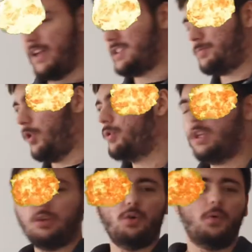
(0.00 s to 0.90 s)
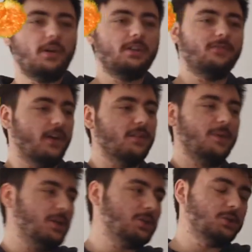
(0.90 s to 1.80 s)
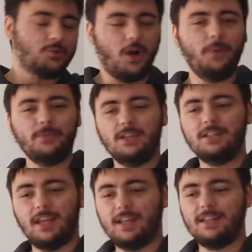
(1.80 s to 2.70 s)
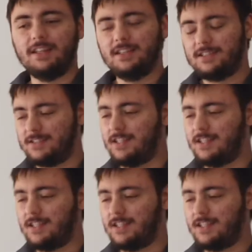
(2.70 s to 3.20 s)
exploded over it, Funimation dropped it, and then there's